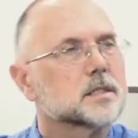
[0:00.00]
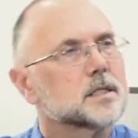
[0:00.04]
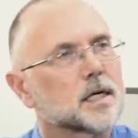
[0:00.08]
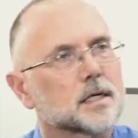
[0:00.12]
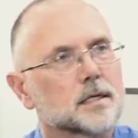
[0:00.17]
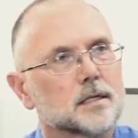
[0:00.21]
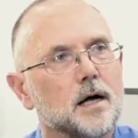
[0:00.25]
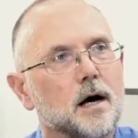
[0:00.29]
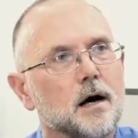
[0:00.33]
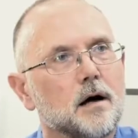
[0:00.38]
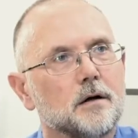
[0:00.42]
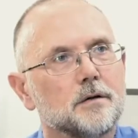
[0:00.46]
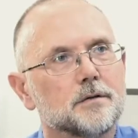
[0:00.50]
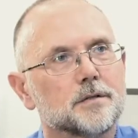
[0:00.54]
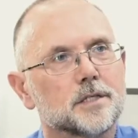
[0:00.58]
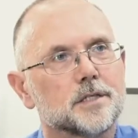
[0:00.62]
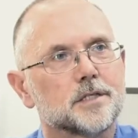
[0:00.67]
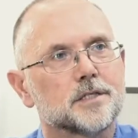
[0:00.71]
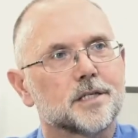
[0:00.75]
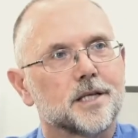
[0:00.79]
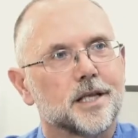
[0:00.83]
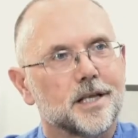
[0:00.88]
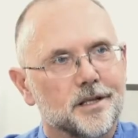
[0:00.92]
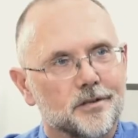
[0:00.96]

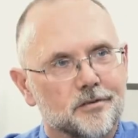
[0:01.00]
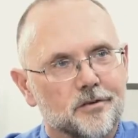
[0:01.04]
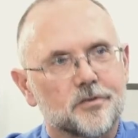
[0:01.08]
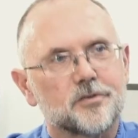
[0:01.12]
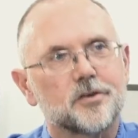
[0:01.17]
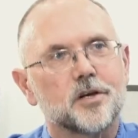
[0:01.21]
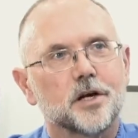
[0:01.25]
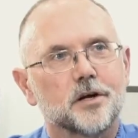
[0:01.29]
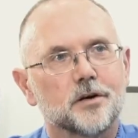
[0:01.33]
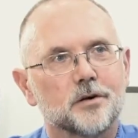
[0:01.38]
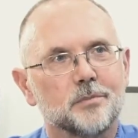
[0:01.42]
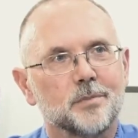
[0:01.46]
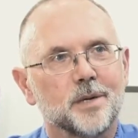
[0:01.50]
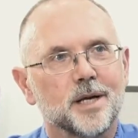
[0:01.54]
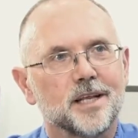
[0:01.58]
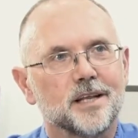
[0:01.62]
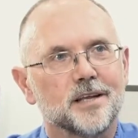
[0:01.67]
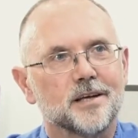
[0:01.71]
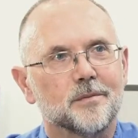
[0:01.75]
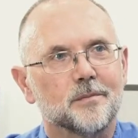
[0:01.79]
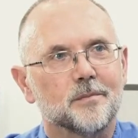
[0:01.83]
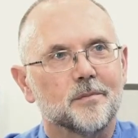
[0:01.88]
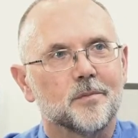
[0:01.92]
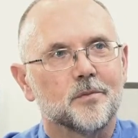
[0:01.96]
technologies, it is a shared
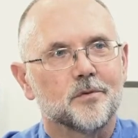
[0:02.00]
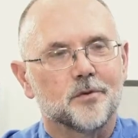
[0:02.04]
medium.